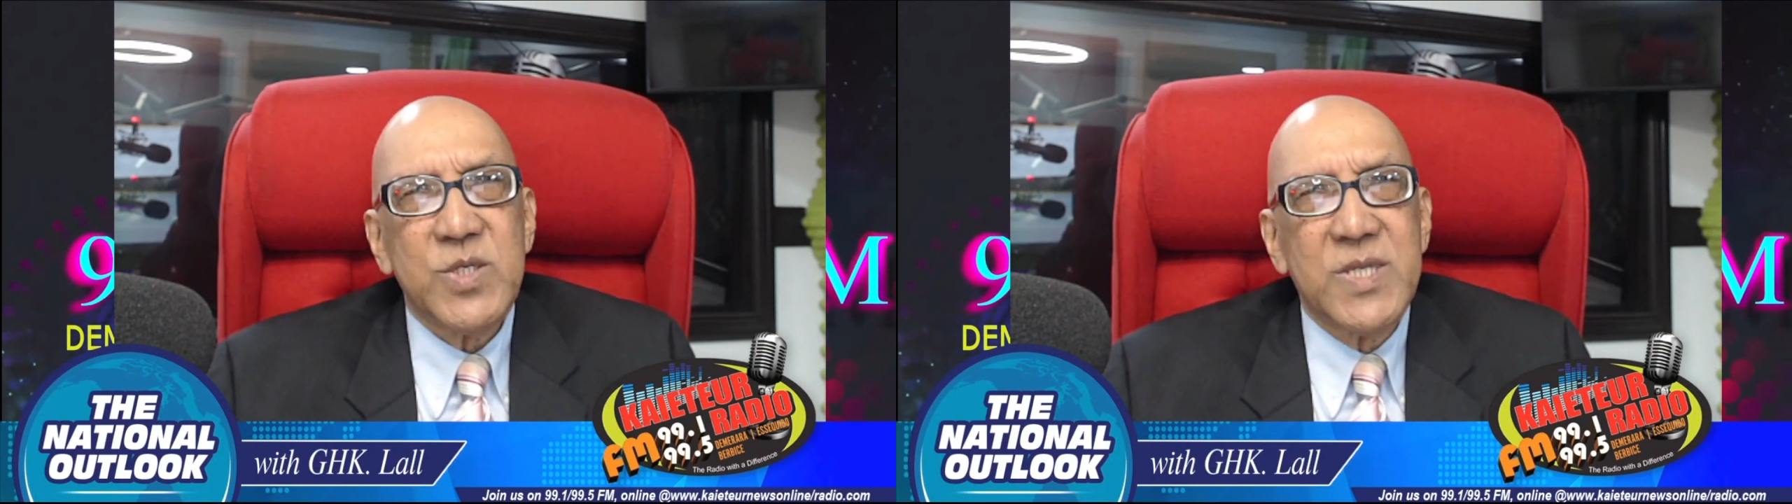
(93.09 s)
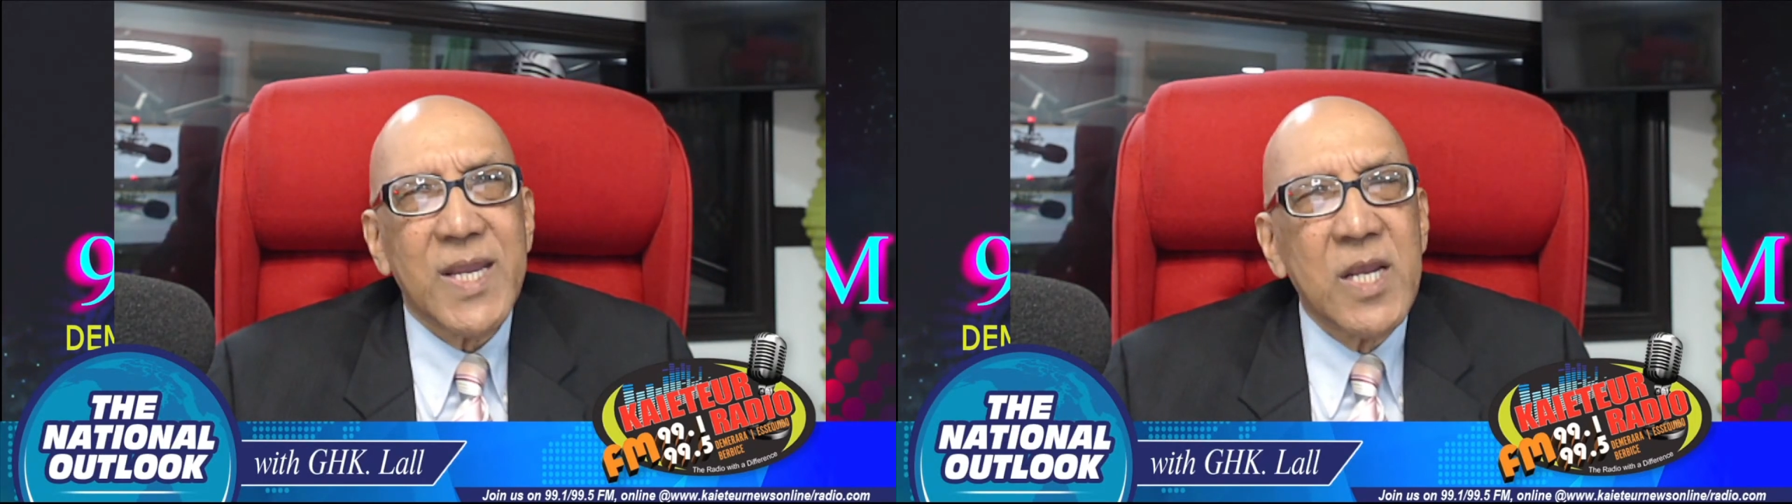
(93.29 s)

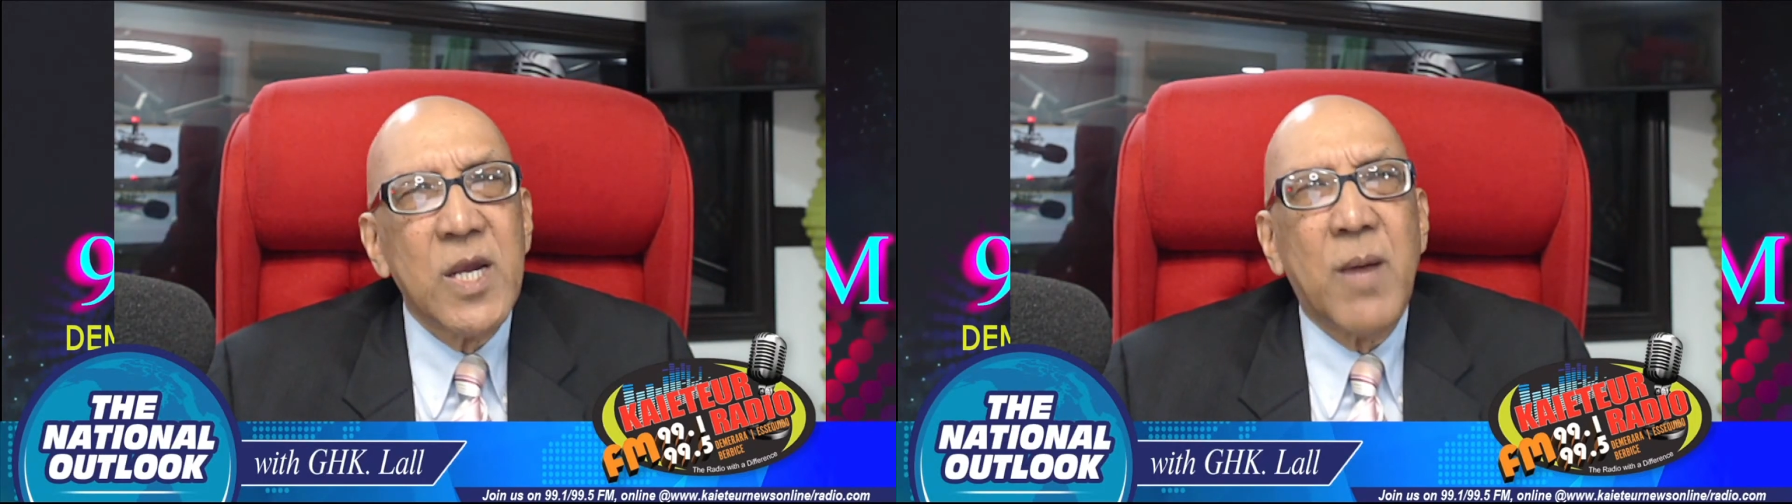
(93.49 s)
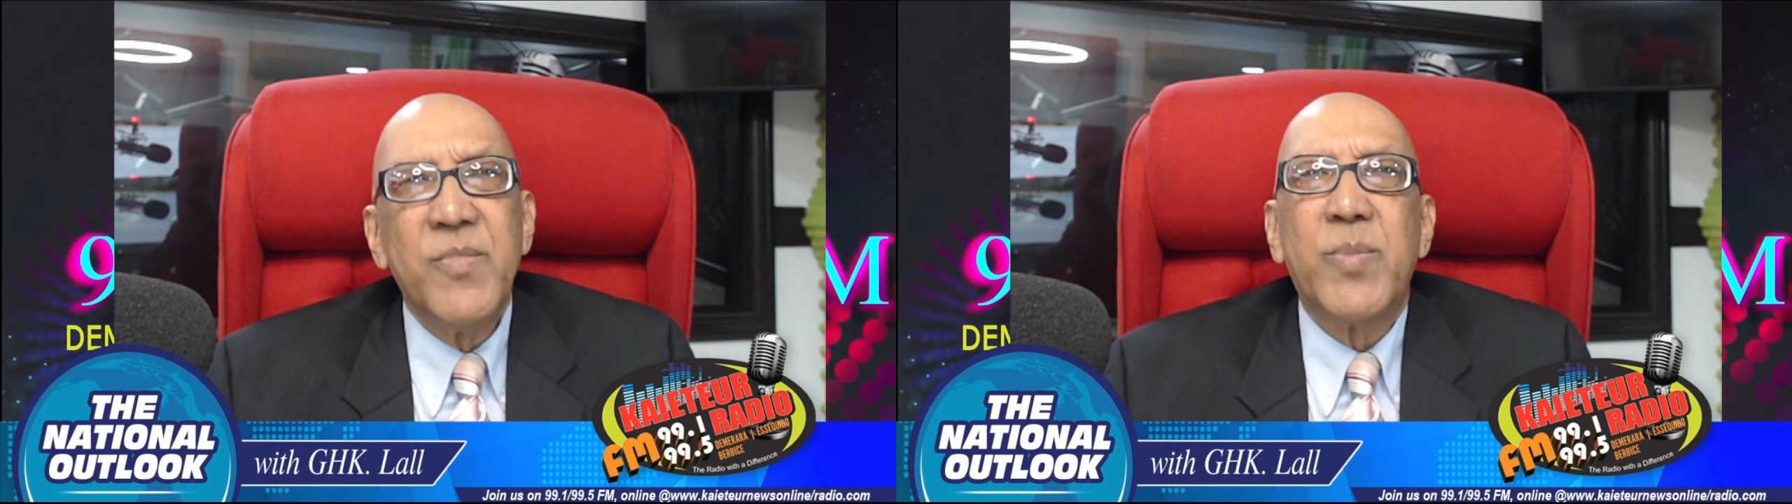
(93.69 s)
digging
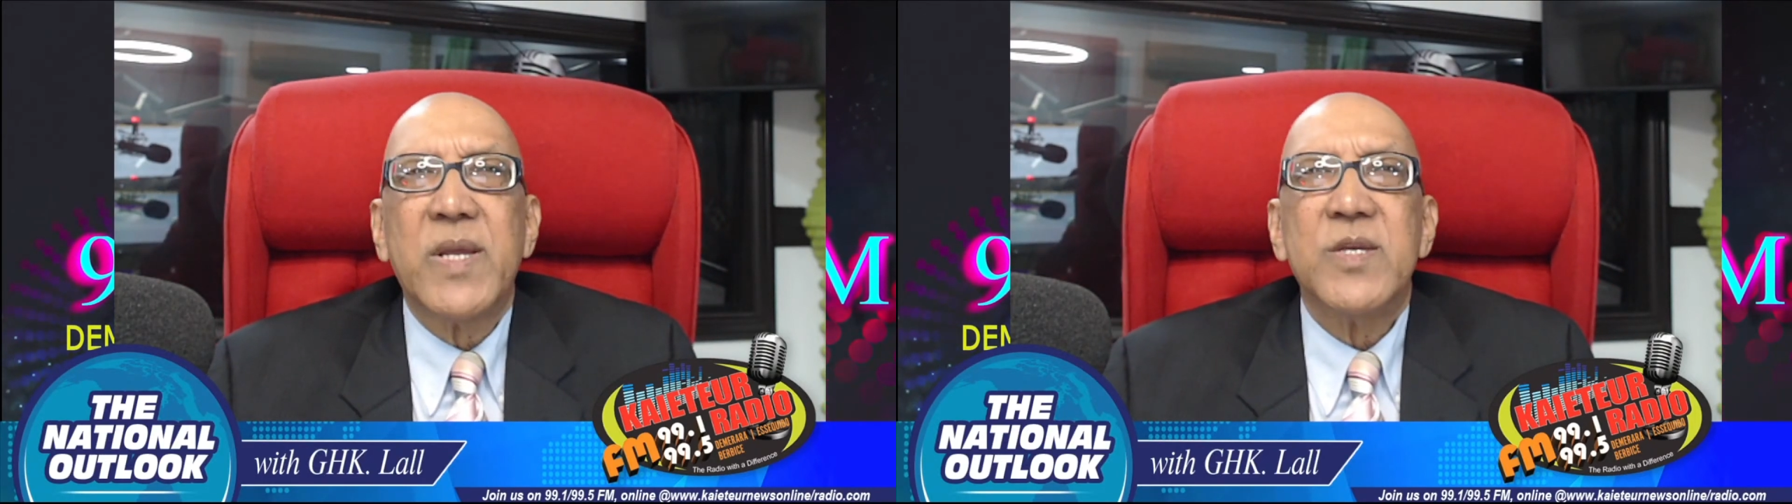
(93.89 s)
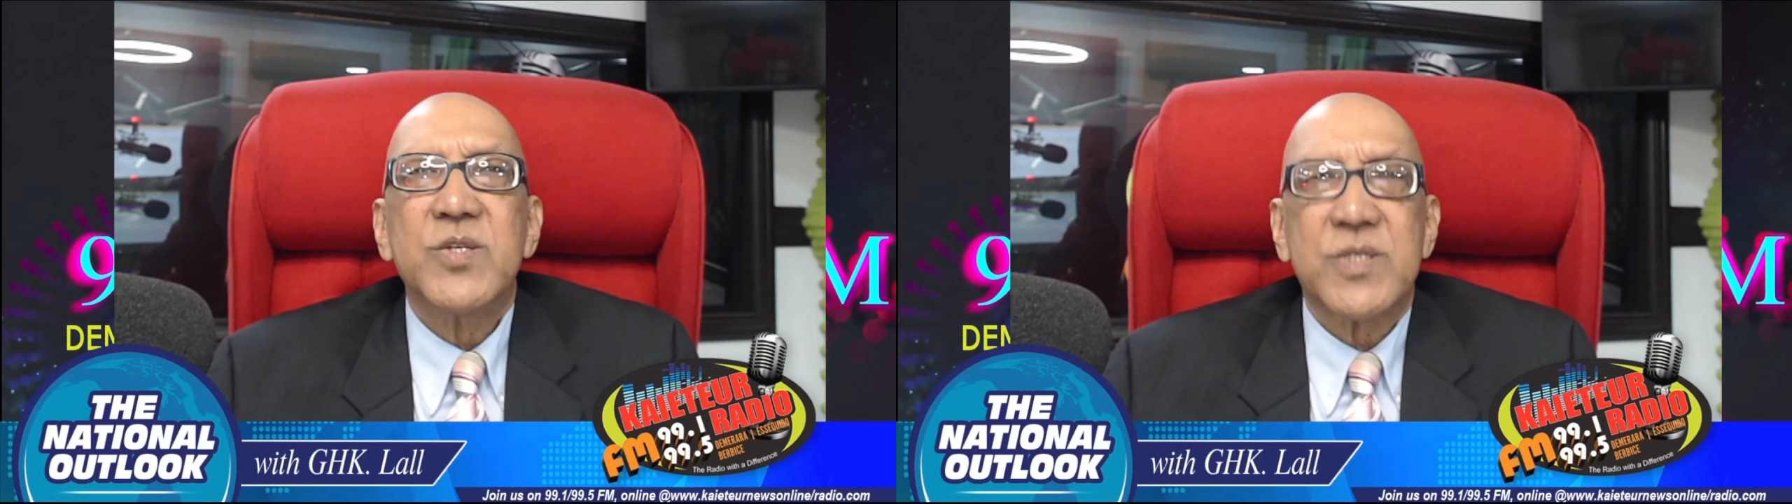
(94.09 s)
up the
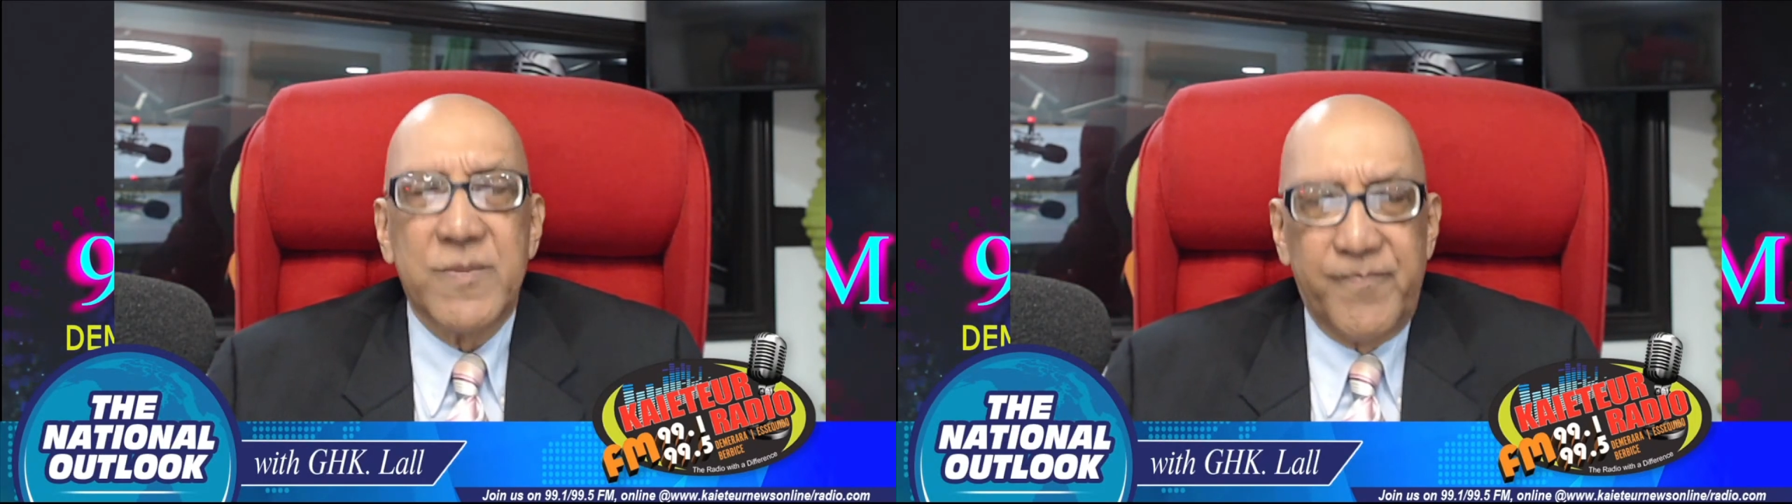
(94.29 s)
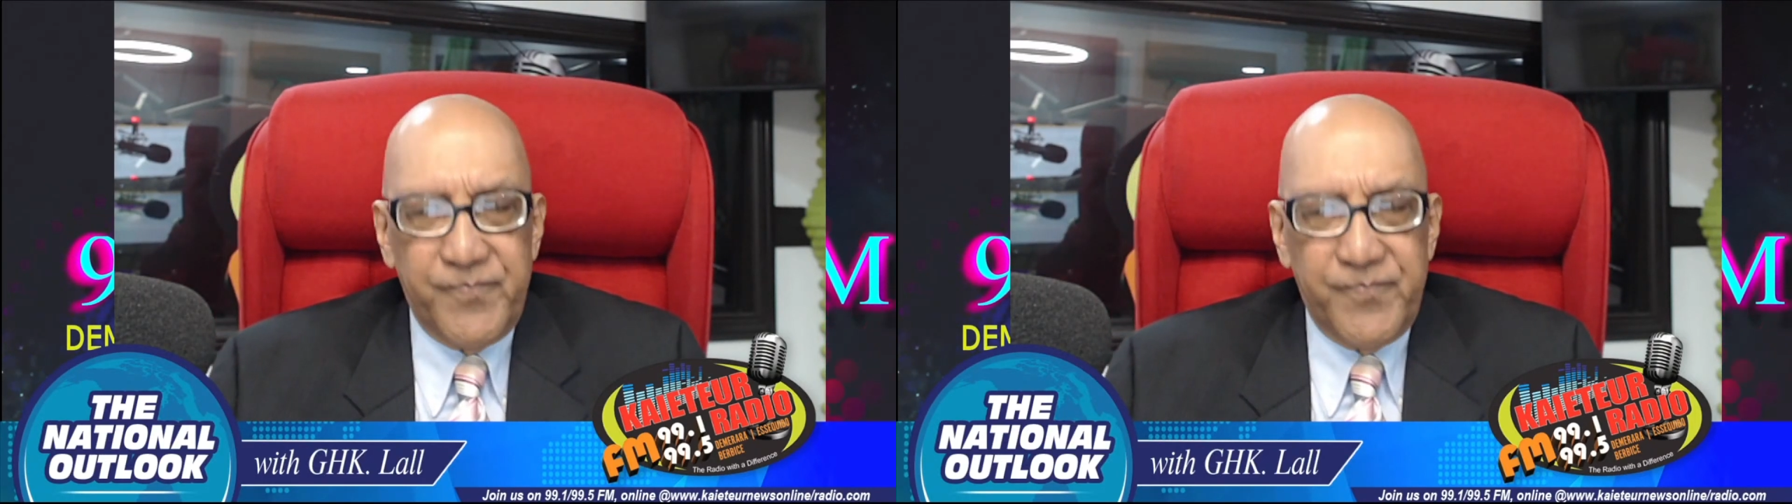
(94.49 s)
place